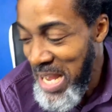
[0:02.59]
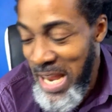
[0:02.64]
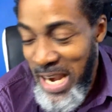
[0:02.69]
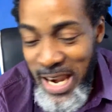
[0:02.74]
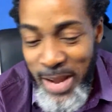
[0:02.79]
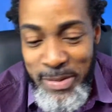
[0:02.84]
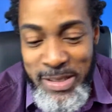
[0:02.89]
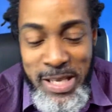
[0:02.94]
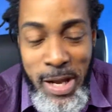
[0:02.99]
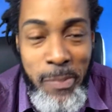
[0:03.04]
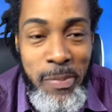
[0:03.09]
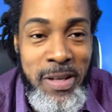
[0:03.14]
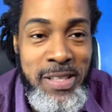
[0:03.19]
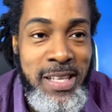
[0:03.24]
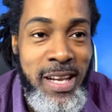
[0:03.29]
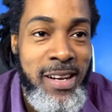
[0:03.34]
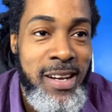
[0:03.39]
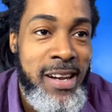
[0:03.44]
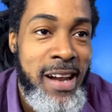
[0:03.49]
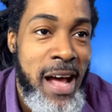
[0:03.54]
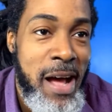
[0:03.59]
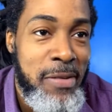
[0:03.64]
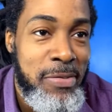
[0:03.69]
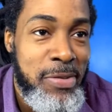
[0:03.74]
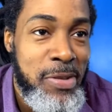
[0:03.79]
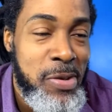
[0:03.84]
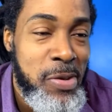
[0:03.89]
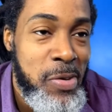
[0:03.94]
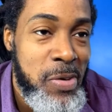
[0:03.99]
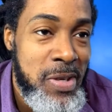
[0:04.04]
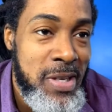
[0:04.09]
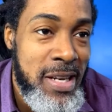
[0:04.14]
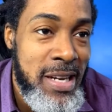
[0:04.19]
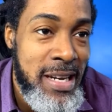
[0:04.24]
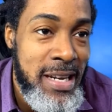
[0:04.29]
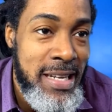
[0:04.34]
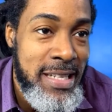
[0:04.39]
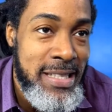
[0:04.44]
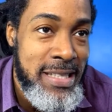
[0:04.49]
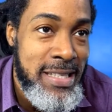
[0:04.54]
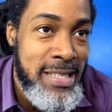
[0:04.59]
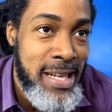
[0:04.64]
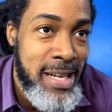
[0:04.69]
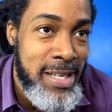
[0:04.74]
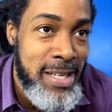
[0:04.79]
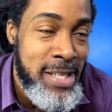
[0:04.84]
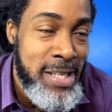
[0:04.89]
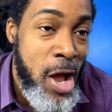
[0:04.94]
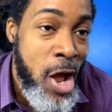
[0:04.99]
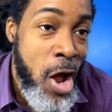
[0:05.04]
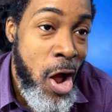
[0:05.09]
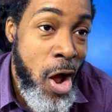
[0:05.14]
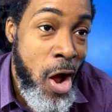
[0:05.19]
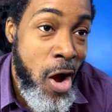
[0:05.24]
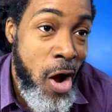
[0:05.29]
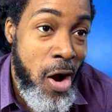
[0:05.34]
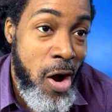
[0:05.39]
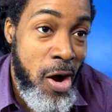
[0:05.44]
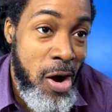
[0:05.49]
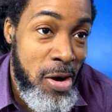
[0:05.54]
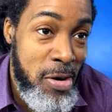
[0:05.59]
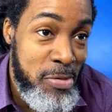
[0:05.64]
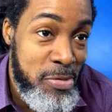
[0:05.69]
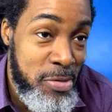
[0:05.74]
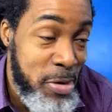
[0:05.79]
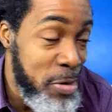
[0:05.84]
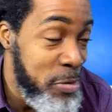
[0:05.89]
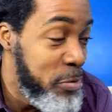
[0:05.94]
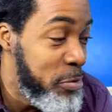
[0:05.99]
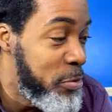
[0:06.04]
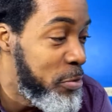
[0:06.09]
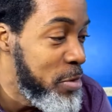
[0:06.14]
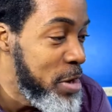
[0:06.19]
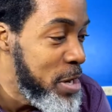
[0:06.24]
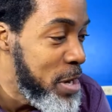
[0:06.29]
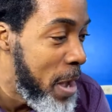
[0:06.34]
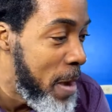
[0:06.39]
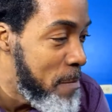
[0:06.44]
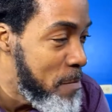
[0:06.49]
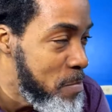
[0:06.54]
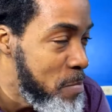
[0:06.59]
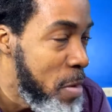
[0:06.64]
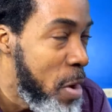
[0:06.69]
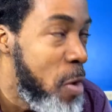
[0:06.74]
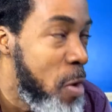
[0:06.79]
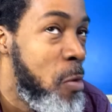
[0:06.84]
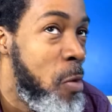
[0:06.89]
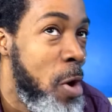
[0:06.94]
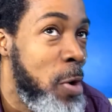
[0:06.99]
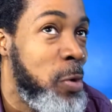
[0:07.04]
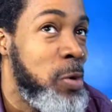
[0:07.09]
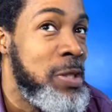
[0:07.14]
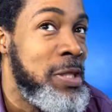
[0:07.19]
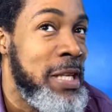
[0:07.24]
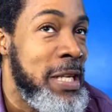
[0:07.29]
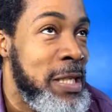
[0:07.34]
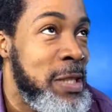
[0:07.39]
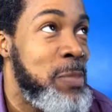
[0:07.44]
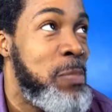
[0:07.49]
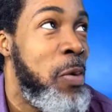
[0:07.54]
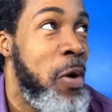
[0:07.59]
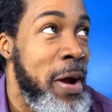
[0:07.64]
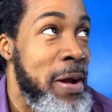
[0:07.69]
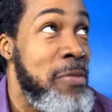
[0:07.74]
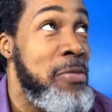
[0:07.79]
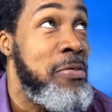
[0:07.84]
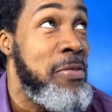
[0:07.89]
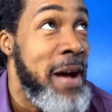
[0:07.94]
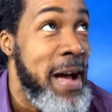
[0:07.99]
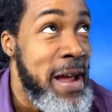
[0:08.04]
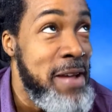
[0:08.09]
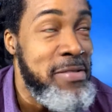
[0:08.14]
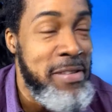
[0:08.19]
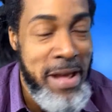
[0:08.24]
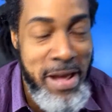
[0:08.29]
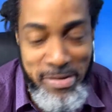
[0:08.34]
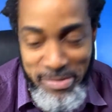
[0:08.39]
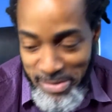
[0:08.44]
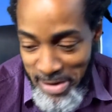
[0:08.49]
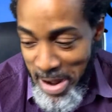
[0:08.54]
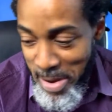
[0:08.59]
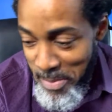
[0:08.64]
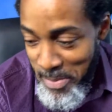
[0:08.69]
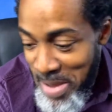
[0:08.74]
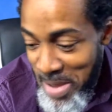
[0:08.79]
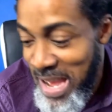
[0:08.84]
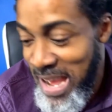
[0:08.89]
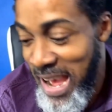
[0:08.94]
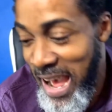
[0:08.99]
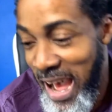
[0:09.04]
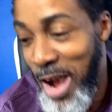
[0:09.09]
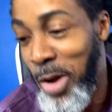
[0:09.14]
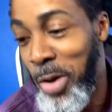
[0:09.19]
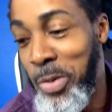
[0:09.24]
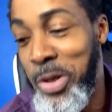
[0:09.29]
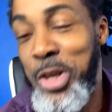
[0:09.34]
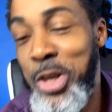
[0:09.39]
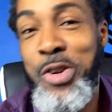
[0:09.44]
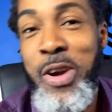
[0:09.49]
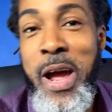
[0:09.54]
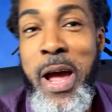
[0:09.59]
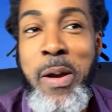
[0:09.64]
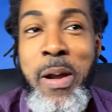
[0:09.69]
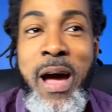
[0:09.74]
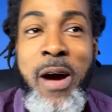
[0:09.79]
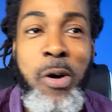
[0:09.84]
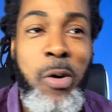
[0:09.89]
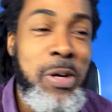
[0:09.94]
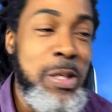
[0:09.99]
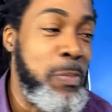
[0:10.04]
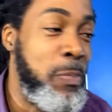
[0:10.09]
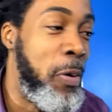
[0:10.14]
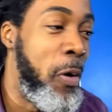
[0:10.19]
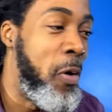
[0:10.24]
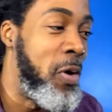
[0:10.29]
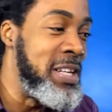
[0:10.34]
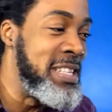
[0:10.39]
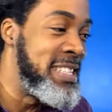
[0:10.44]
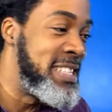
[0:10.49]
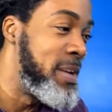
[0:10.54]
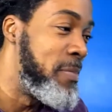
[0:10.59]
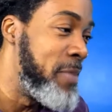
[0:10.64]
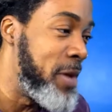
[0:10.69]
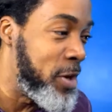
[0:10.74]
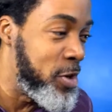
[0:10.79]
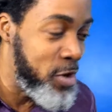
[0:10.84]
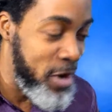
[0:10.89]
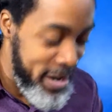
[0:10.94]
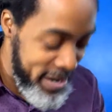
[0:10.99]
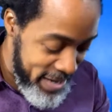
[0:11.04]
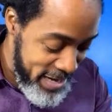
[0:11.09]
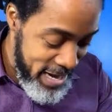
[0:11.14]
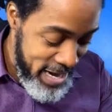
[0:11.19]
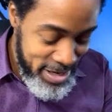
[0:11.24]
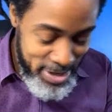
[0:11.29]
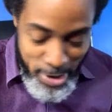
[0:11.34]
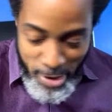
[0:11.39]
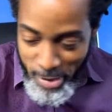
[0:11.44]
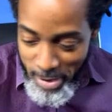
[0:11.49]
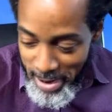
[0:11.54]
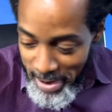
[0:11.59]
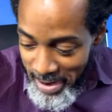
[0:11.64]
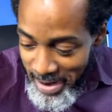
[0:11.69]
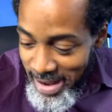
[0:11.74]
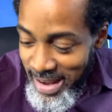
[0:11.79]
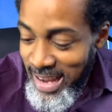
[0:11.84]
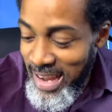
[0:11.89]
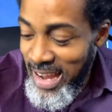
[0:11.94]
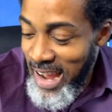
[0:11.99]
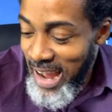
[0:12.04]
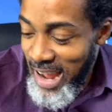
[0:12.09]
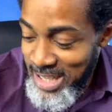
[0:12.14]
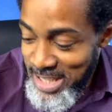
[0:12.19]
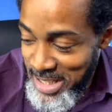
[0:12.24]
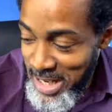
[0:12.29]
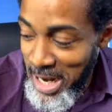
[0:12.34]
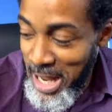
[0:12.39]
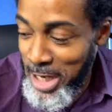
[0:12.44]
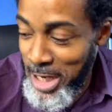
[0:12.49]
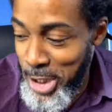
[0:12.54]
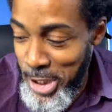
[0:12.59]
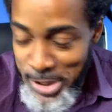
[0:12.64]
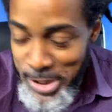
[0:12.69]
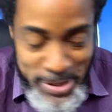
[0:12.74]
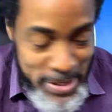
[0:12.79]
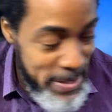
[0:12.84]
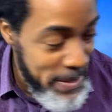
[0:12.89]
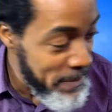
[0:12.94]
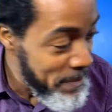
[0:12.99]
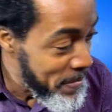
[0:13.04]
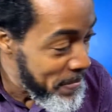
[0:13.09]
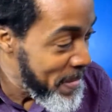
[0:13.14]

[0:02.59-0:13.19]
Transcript: Let me say a pleasant good afternoon to the listeners of Freedom 106.5 FM. I always pause to make sure I get that correct. I'm still adjusting.